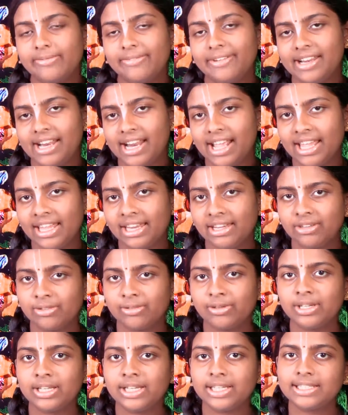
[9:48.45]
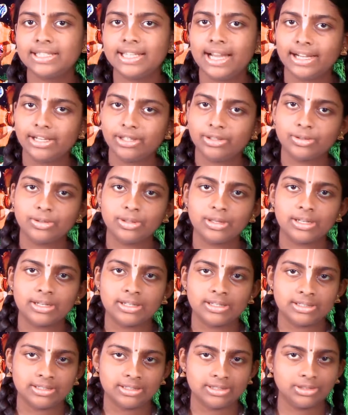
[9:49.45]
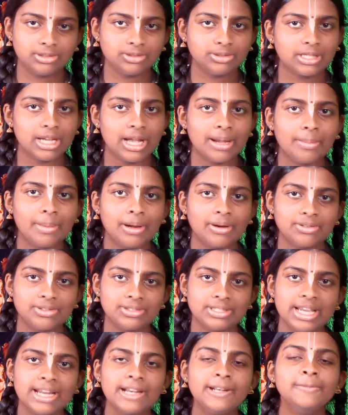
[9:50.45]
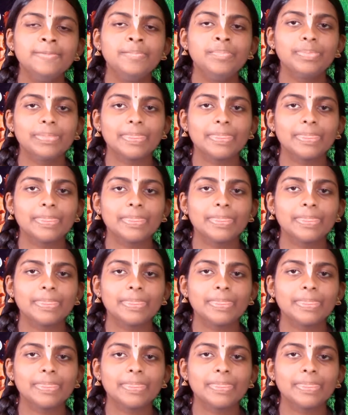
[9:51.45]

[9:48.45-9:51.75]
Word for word: When I told her that to, uh, to come outside,